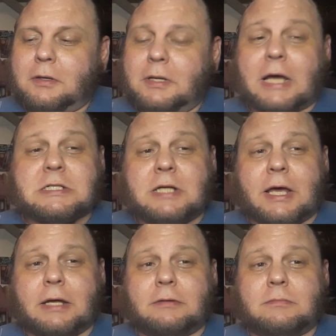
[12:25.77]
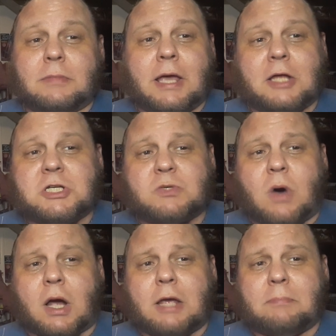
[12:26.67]
Next night, again, she's
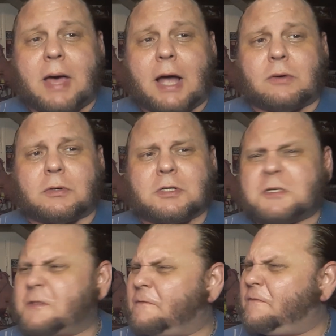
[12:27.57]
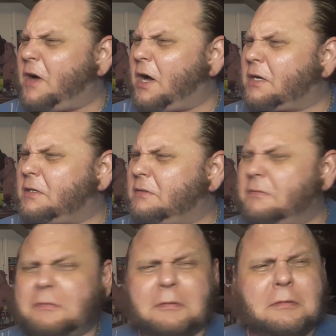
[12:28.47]
walking backwards. Fuck.
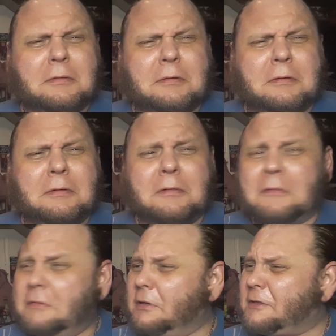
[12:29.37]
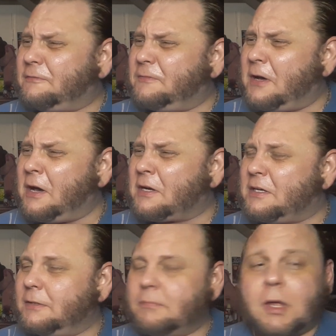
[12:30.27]
What the fuck?
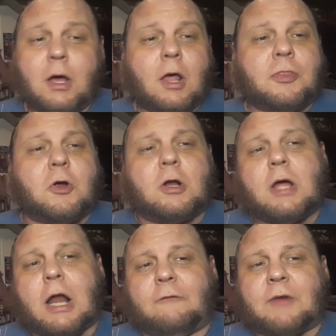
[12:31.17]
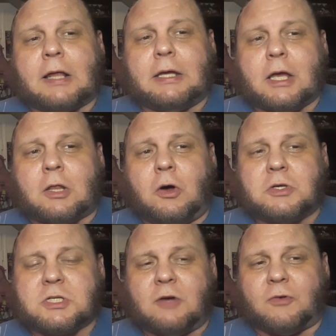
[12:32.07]
Third night, I finally get
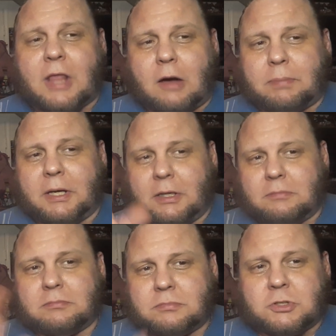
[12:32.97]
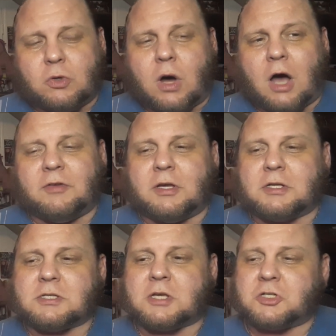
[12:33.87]
close enough without being too
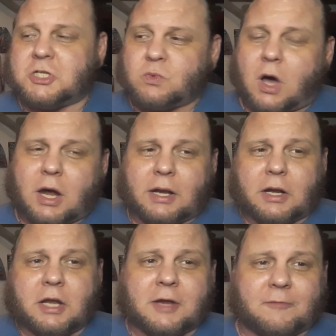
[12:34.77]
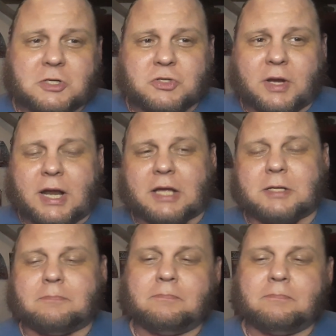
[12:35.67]
obvious because she's walking down a different street, and I get.